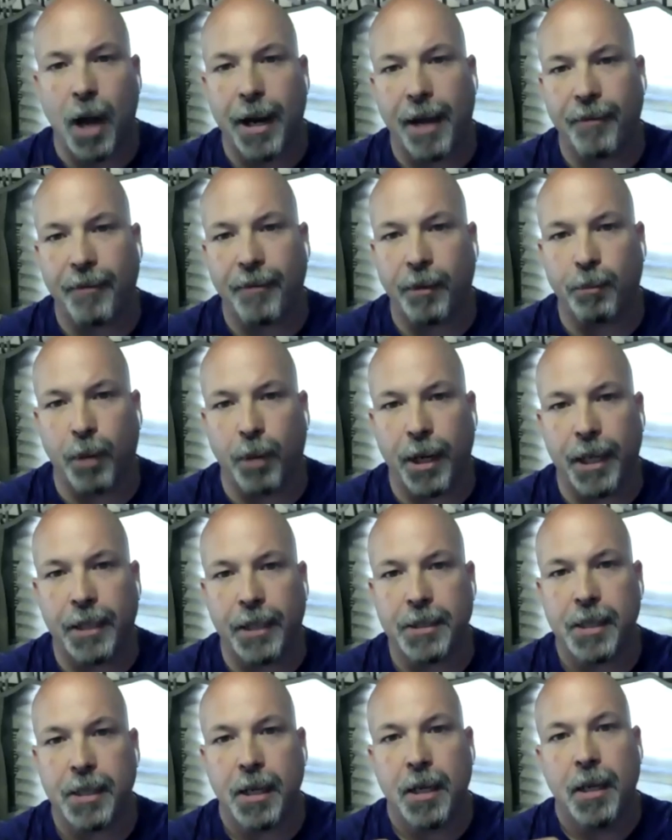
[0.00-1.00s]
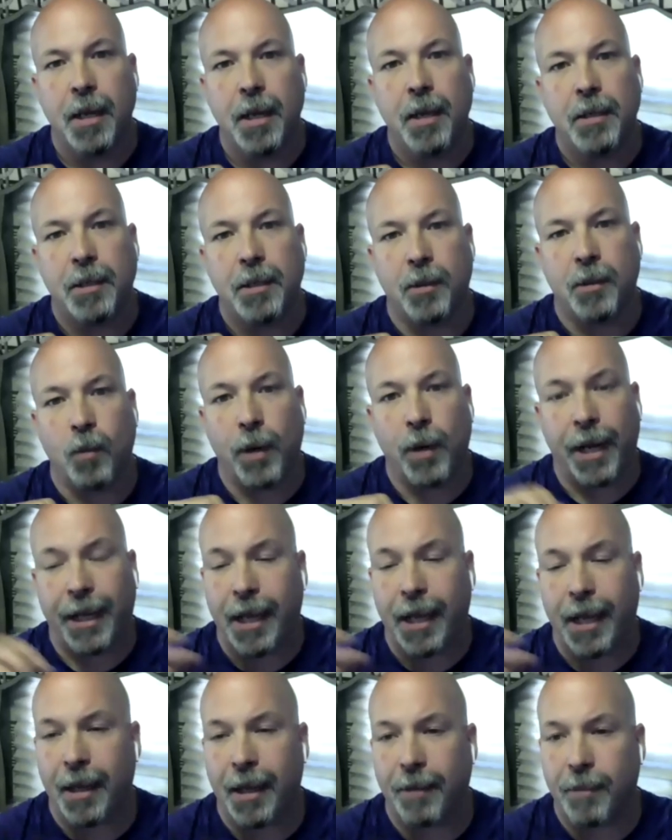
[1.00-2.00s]
having breaks, to when I
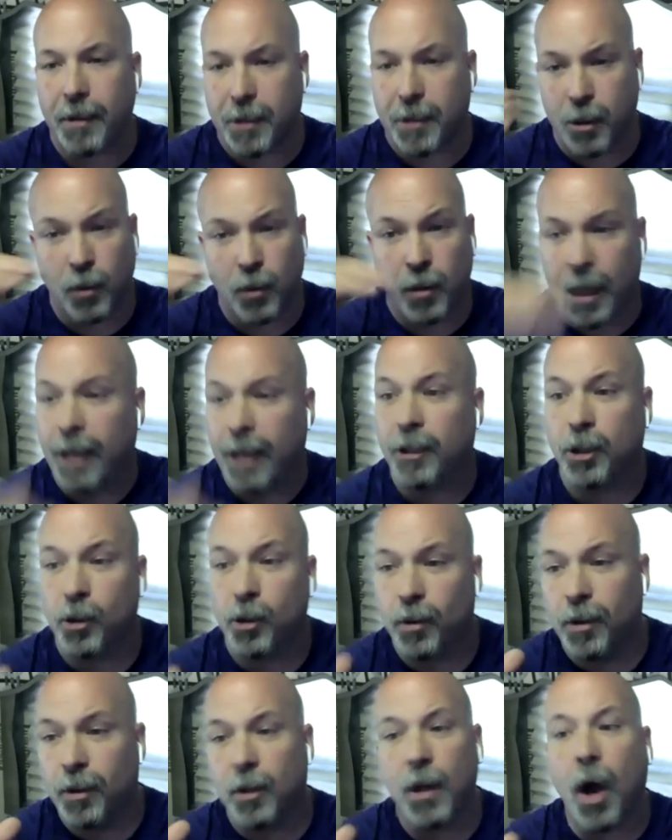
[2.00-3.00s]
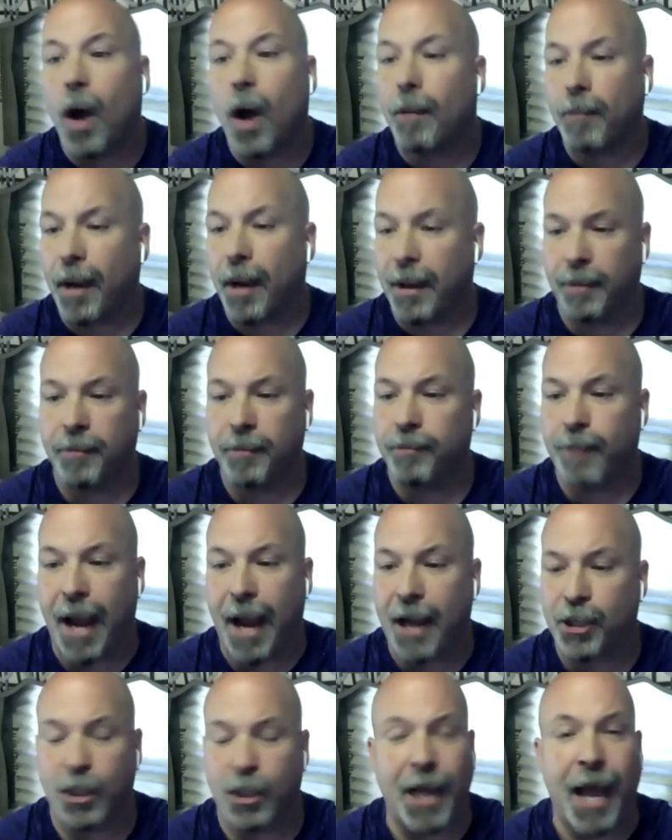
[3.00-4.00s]
came to then do not my
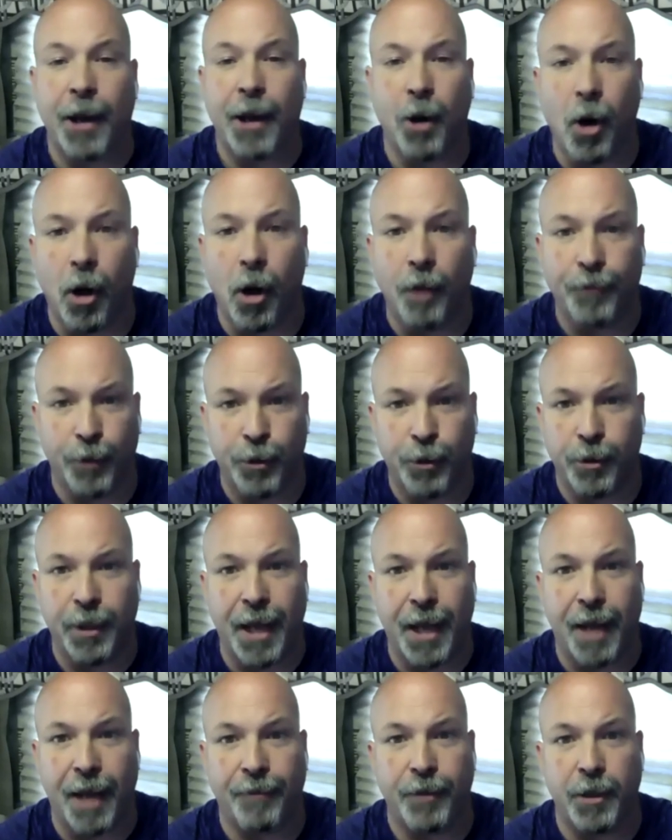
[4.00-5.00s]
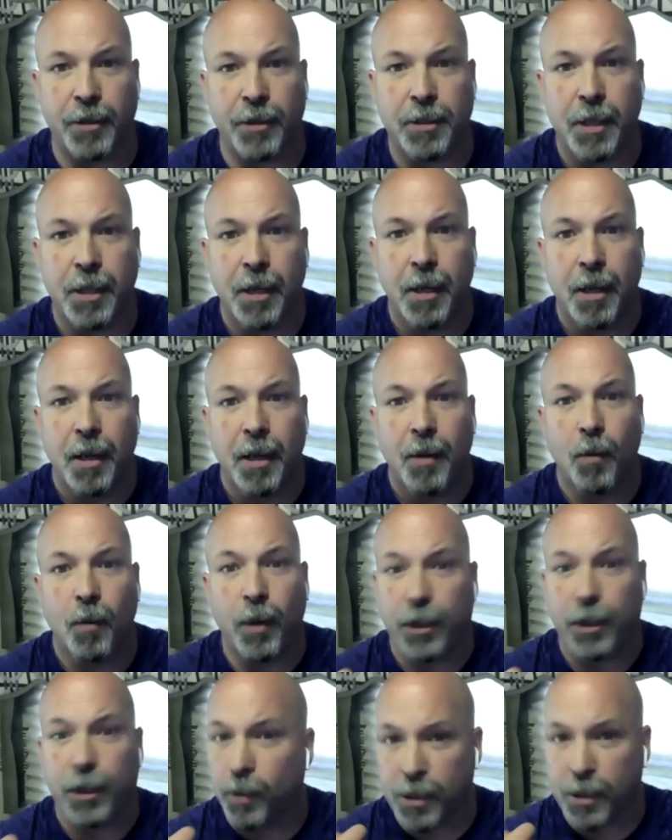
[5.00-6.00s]
passion at all for three and a half years,
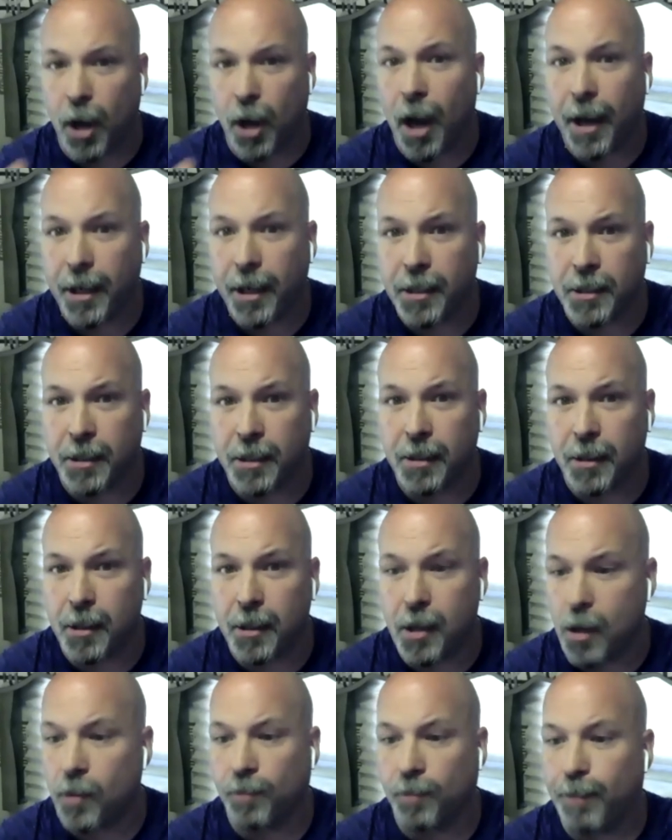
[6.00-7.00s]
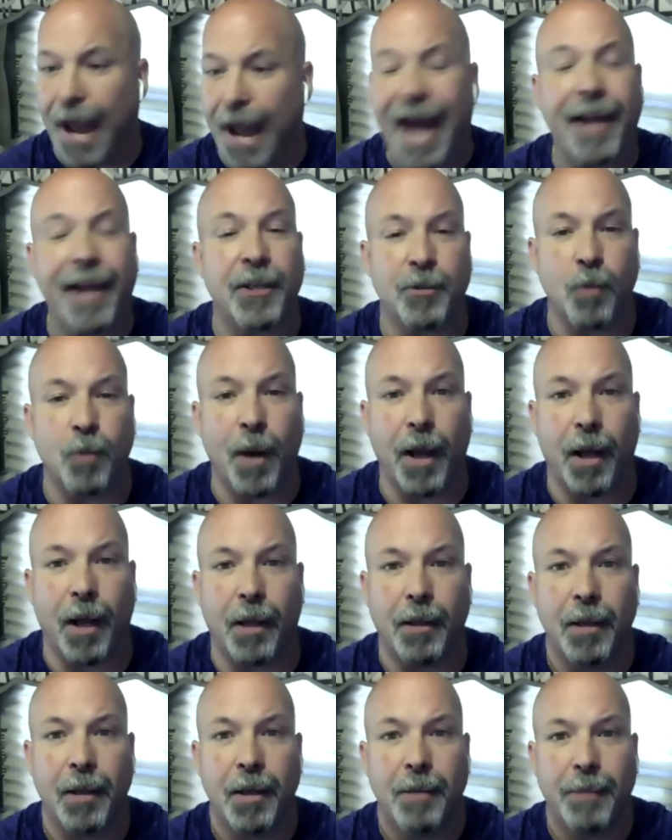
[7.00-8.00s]
which was not as you know, bad as
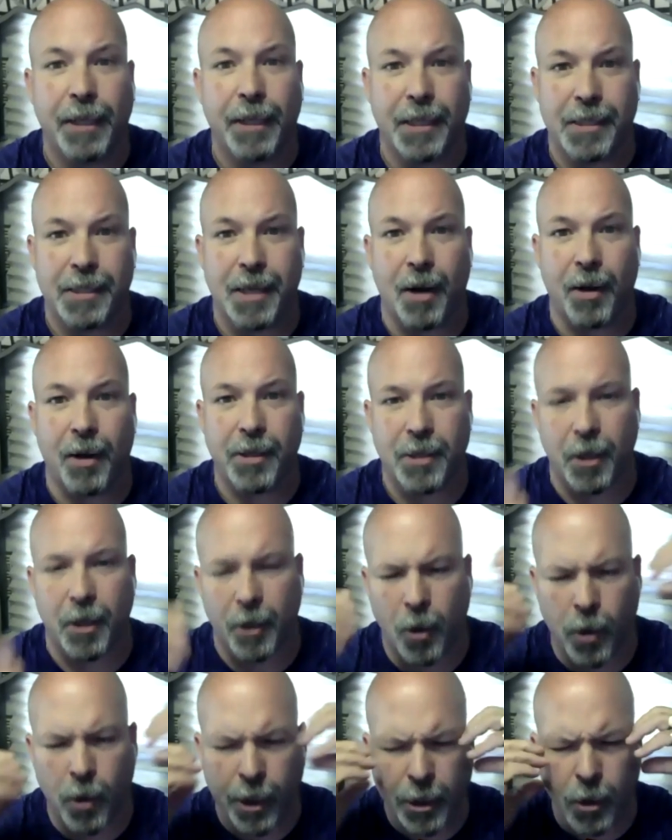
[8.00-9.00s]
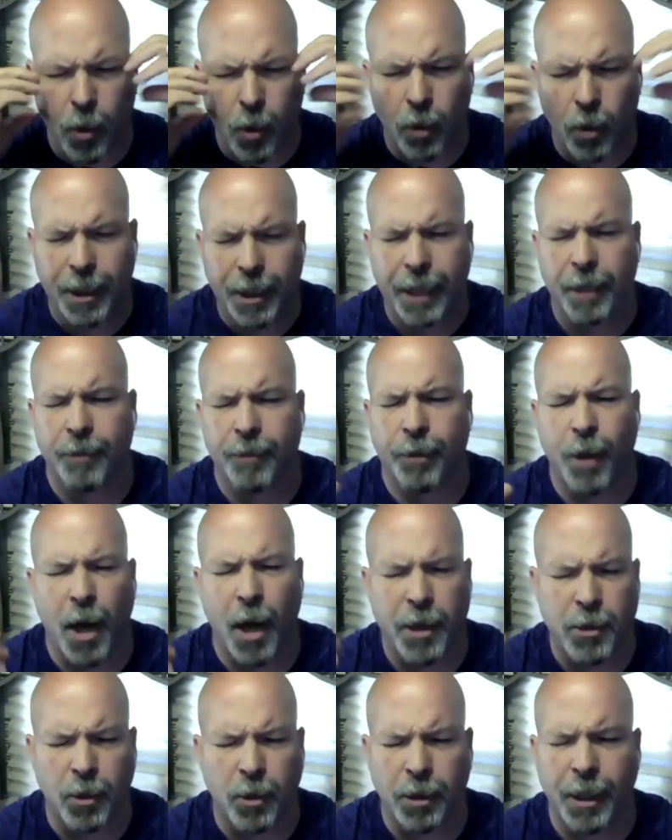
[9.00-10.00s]
well, because now I started going into old negative
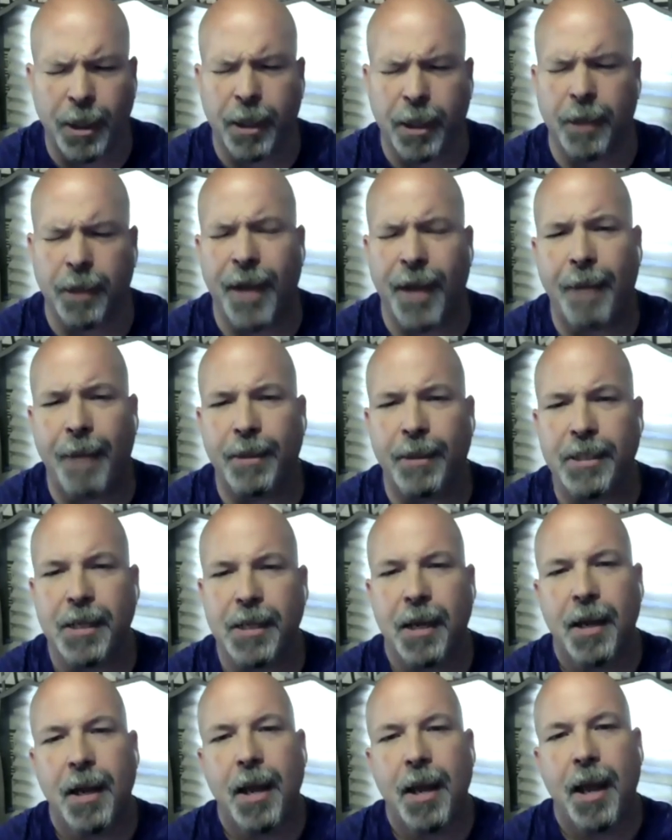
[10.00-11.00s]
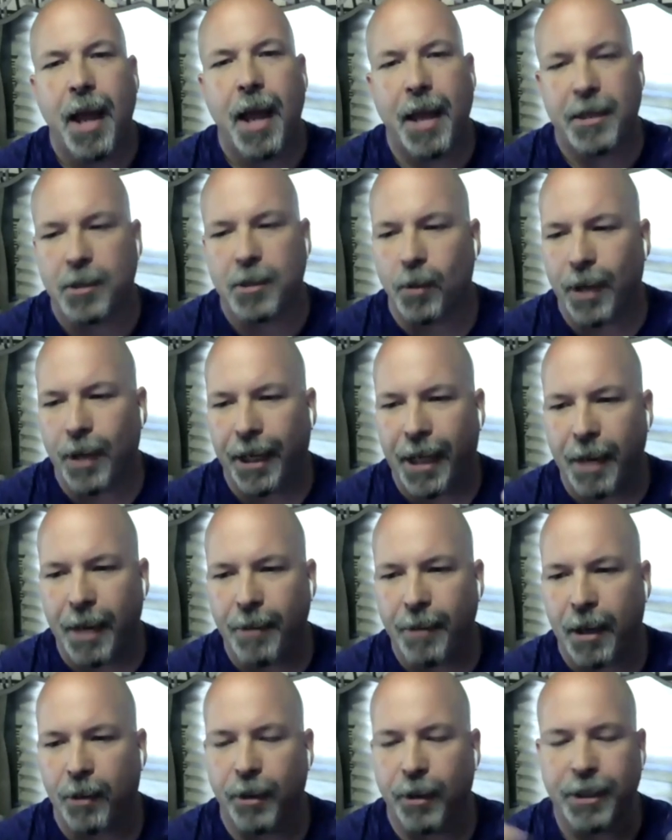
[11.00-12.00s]
thoughts, old negative habits. And so when I came
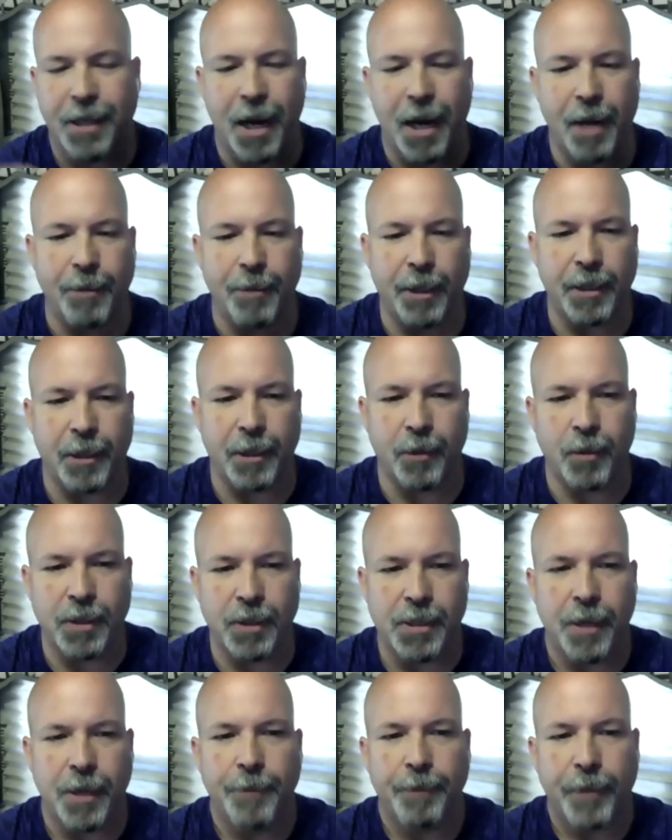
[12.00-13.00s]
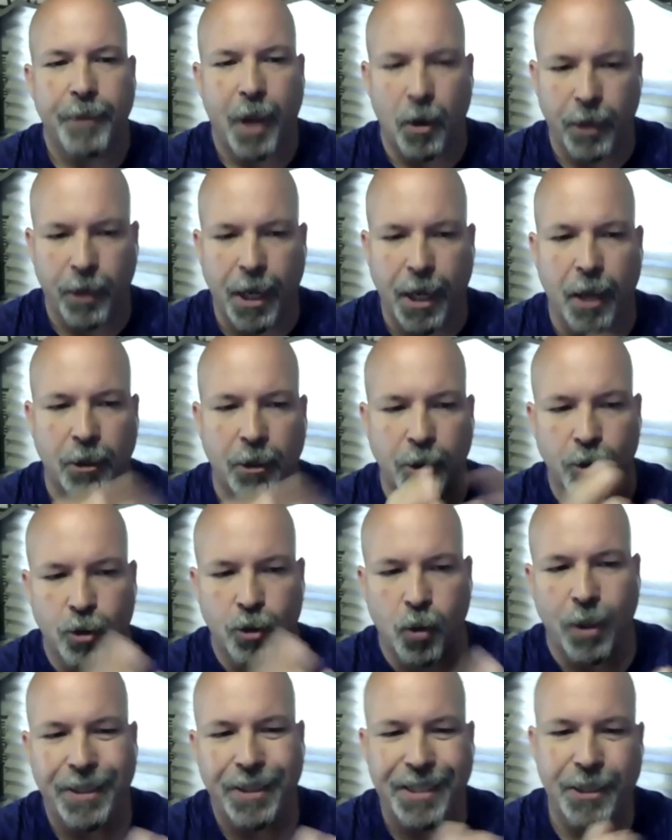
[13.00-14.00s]
out of retirement, it was okay, I'll do
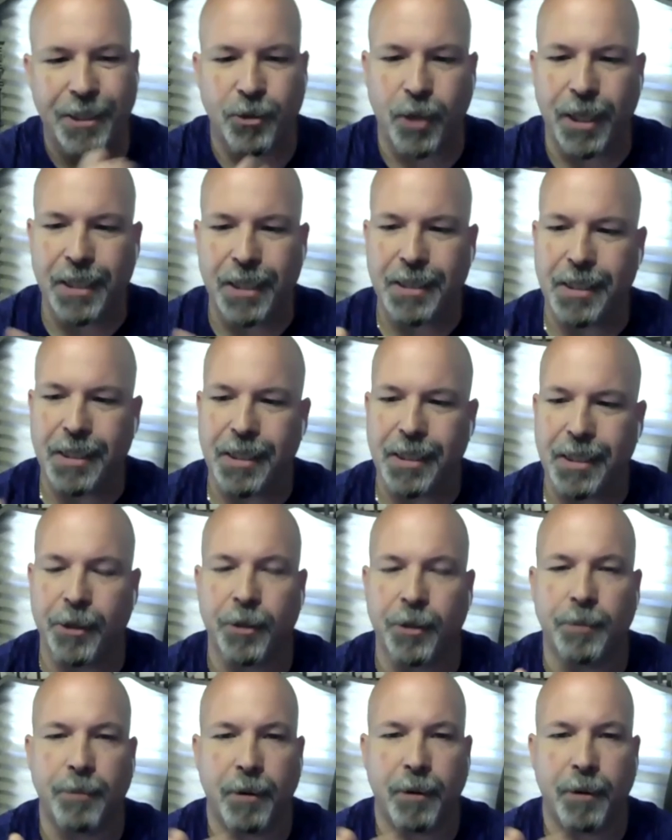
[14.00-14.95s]
20 trainings a year